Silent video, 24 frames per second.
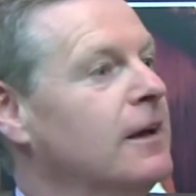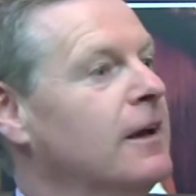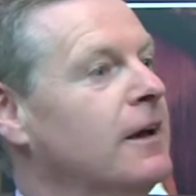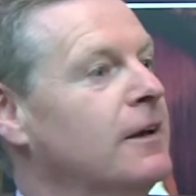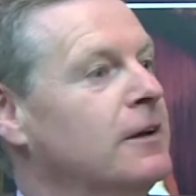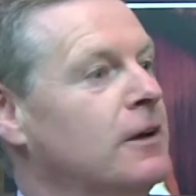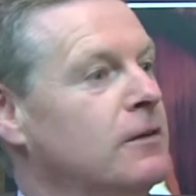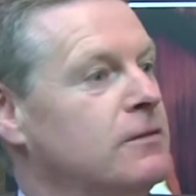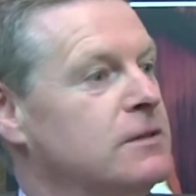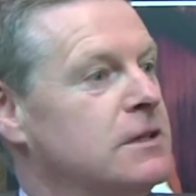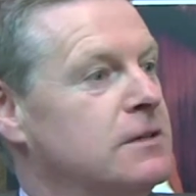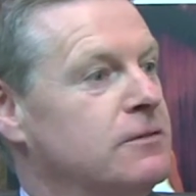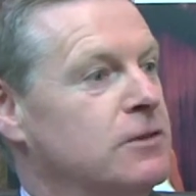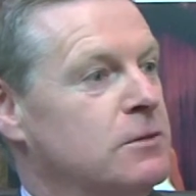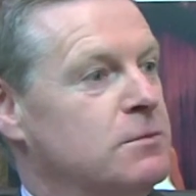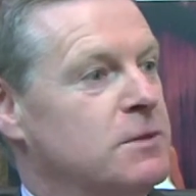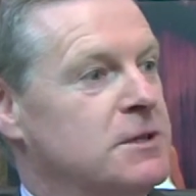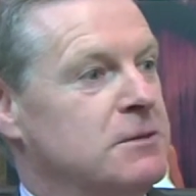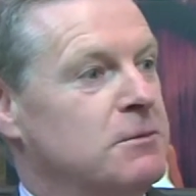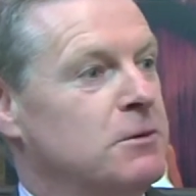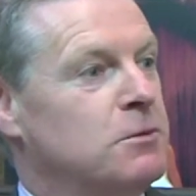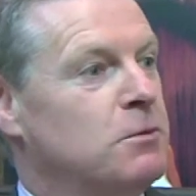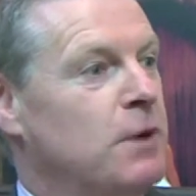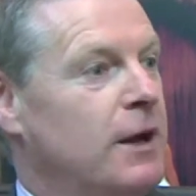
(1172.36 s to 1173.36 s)
And obviously if you're
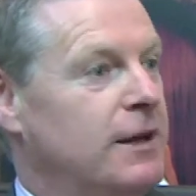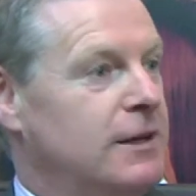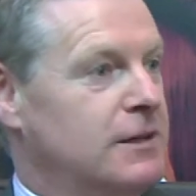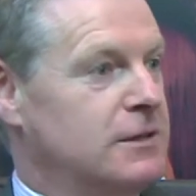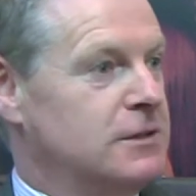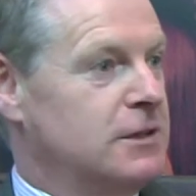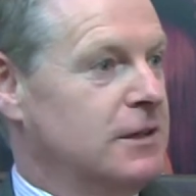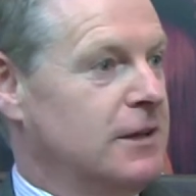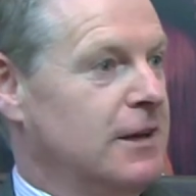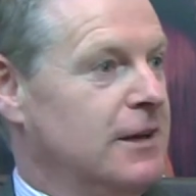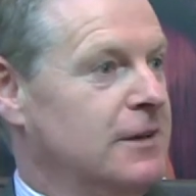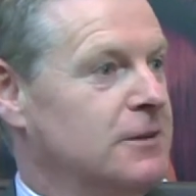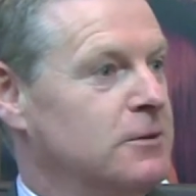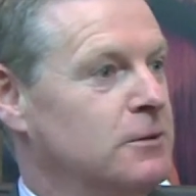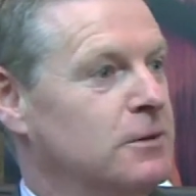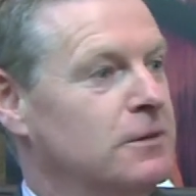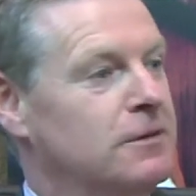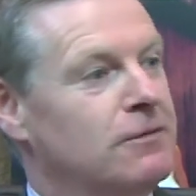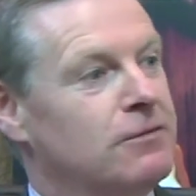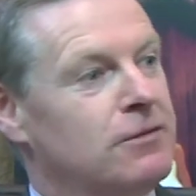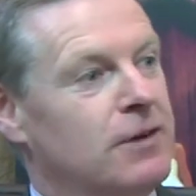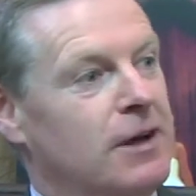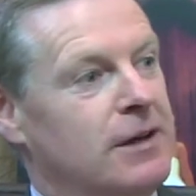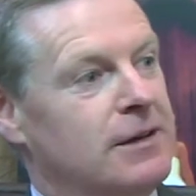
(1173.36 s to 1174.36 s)
busy with weddings, you can't do it on a
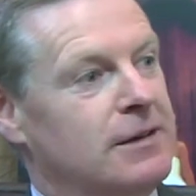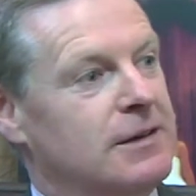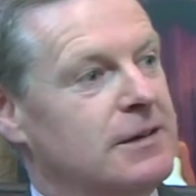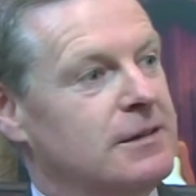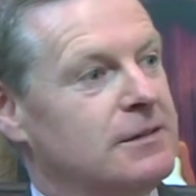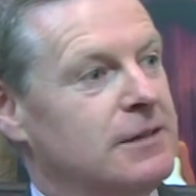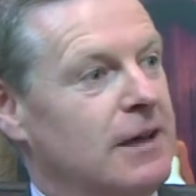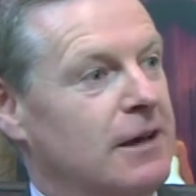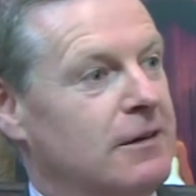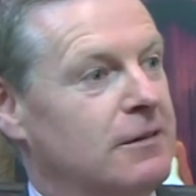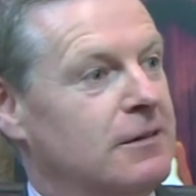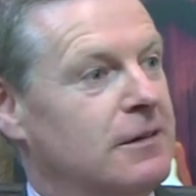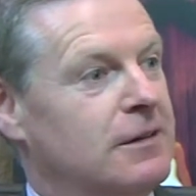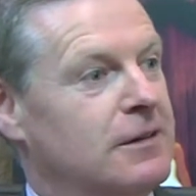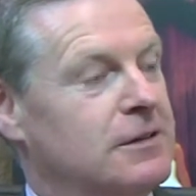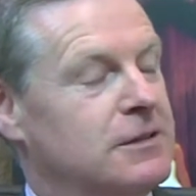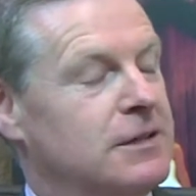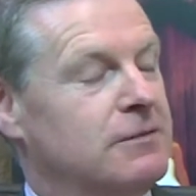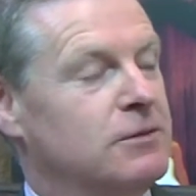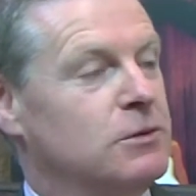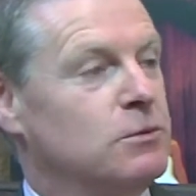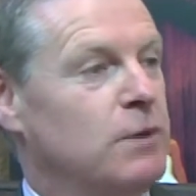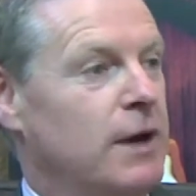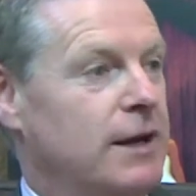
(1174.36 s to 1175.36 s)
Friday and a Saturday because you
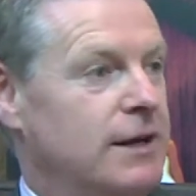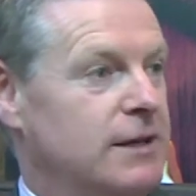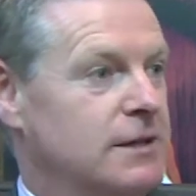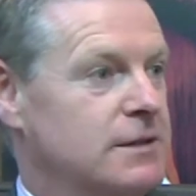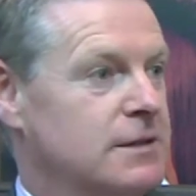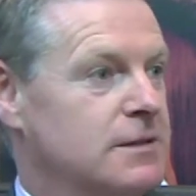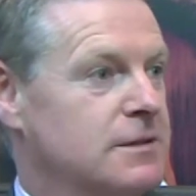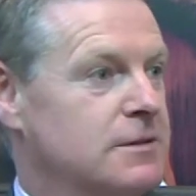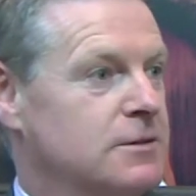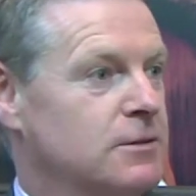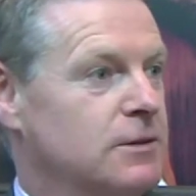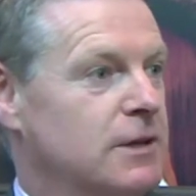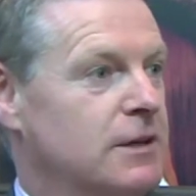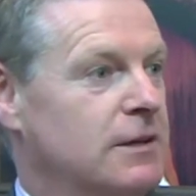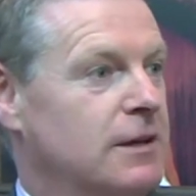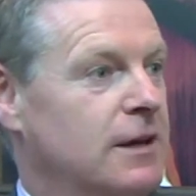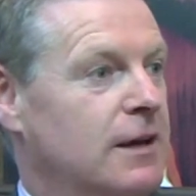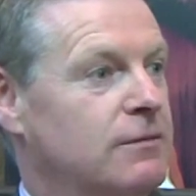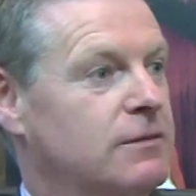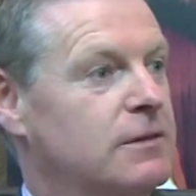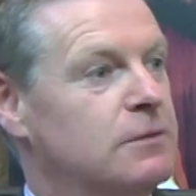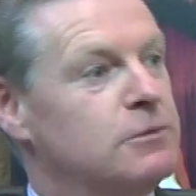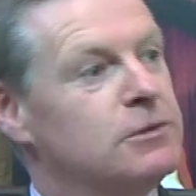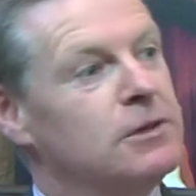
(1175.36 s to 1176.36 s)
have the weddings. So then you
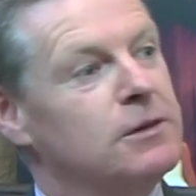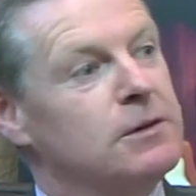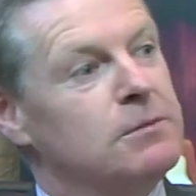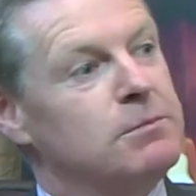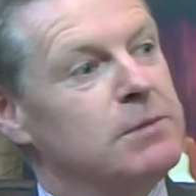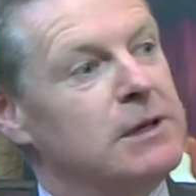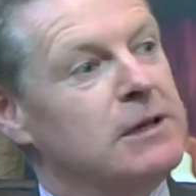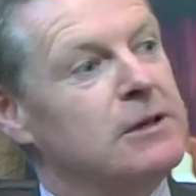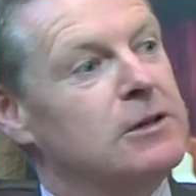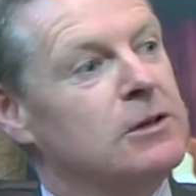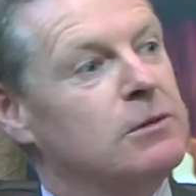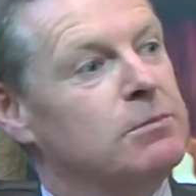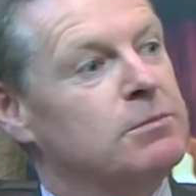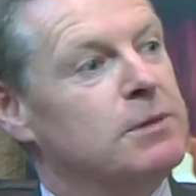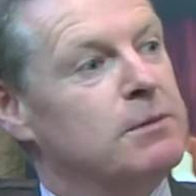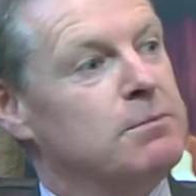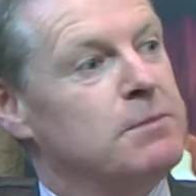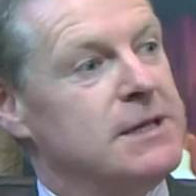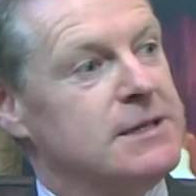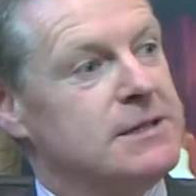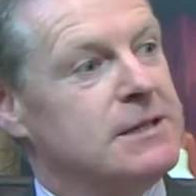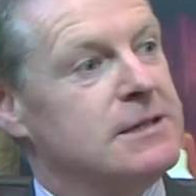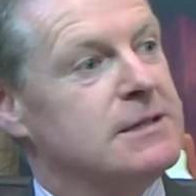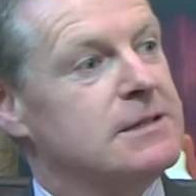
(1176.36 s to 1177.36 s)
have to sort of build up a
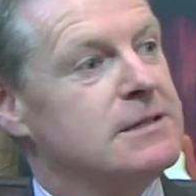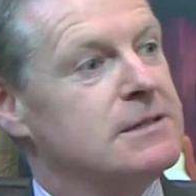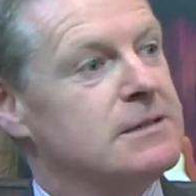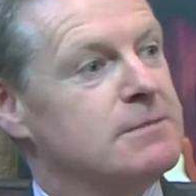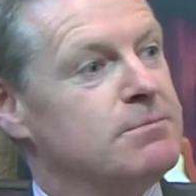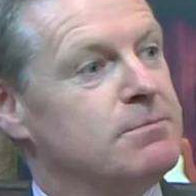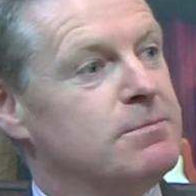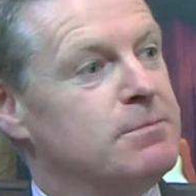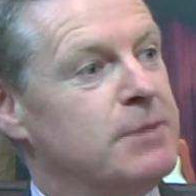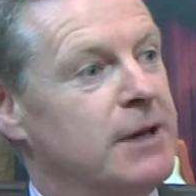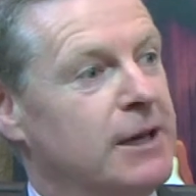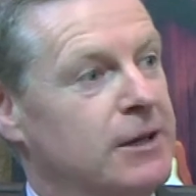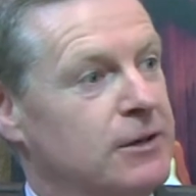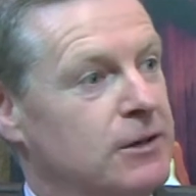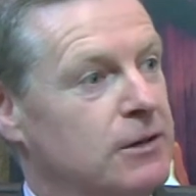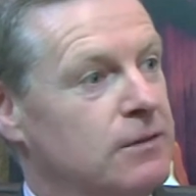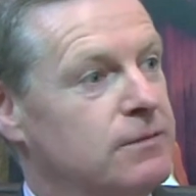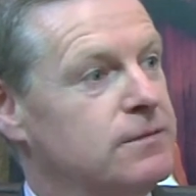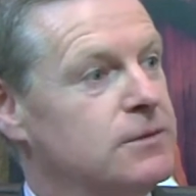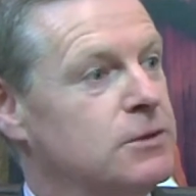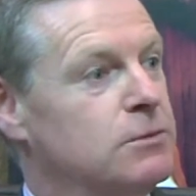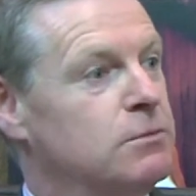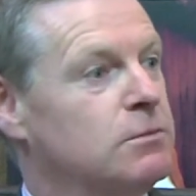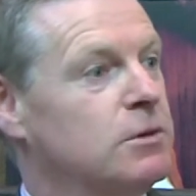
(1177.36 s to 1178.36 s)
business big
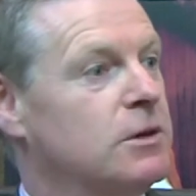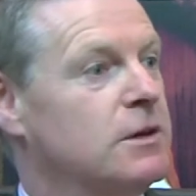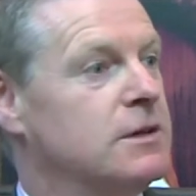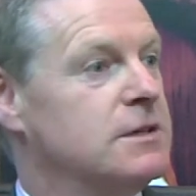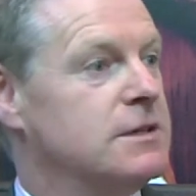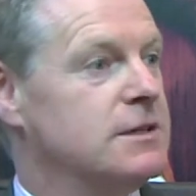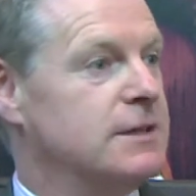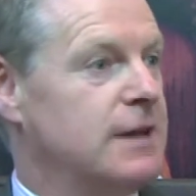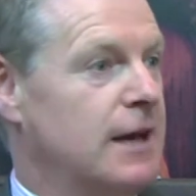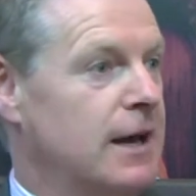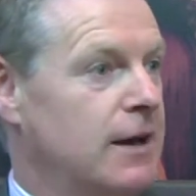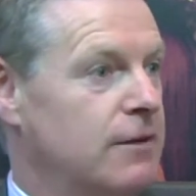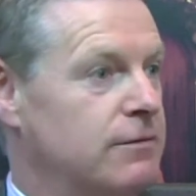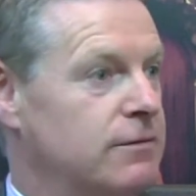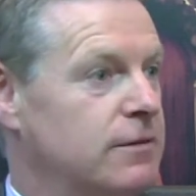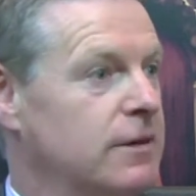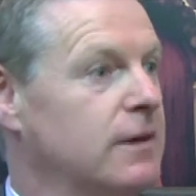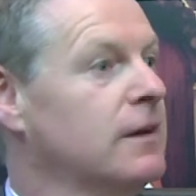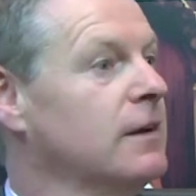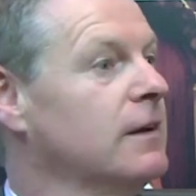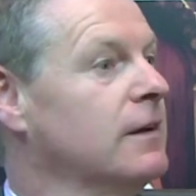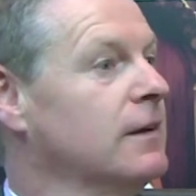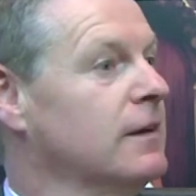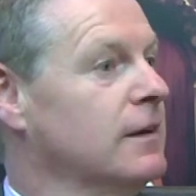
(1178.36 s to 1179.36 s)
enough to employ staff
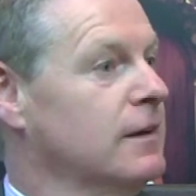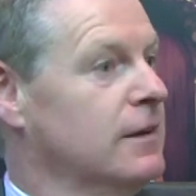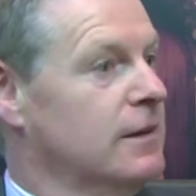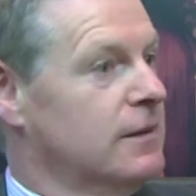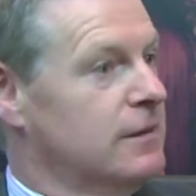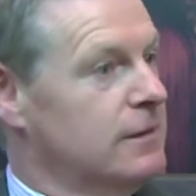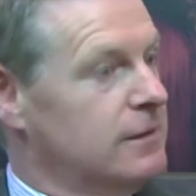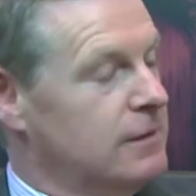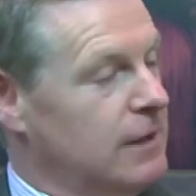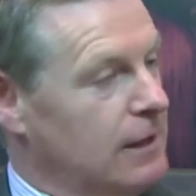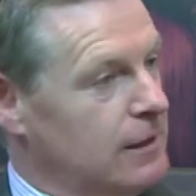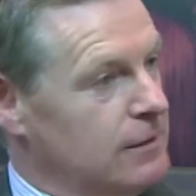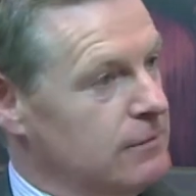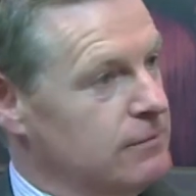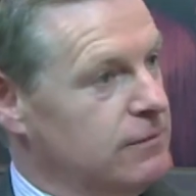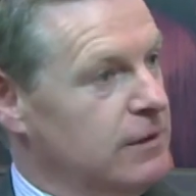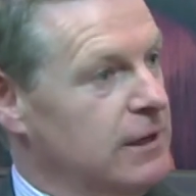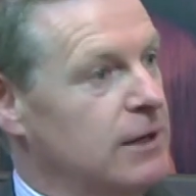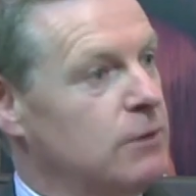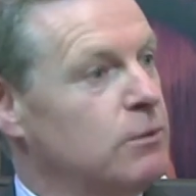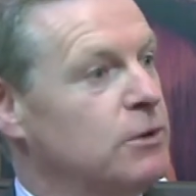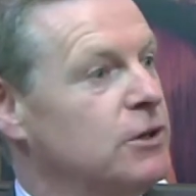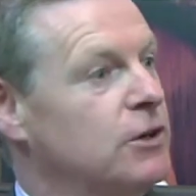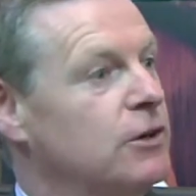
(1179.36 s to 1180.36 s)
that can fill
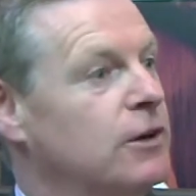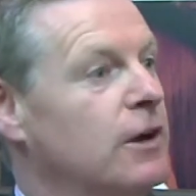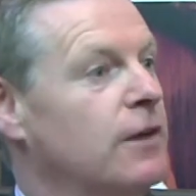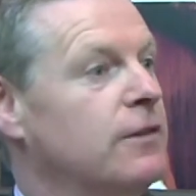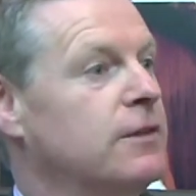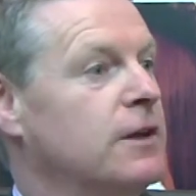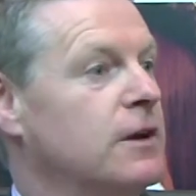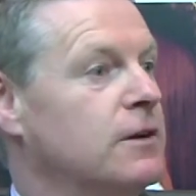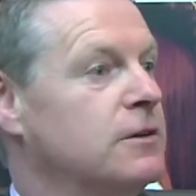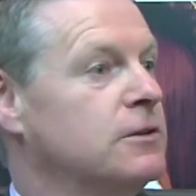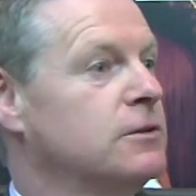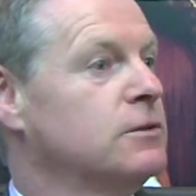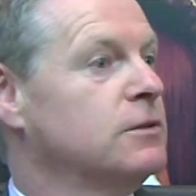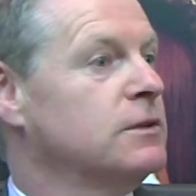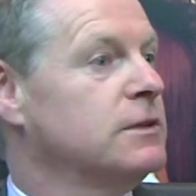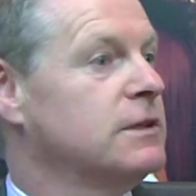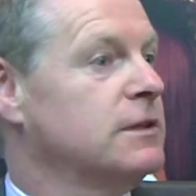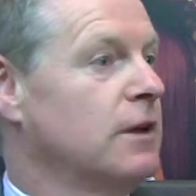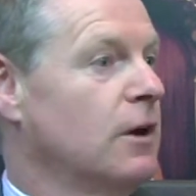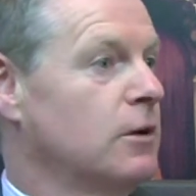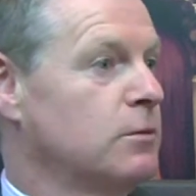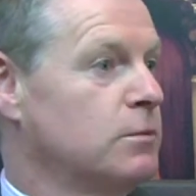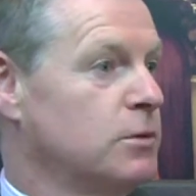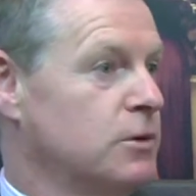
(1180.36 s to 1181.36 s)
in when you're not there to do
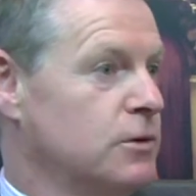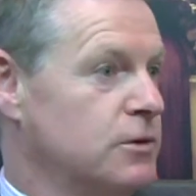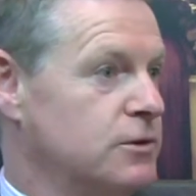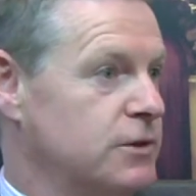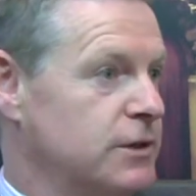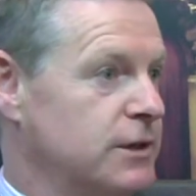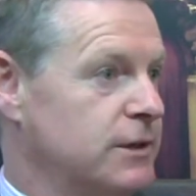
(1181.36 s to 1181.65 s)
the odd portrait.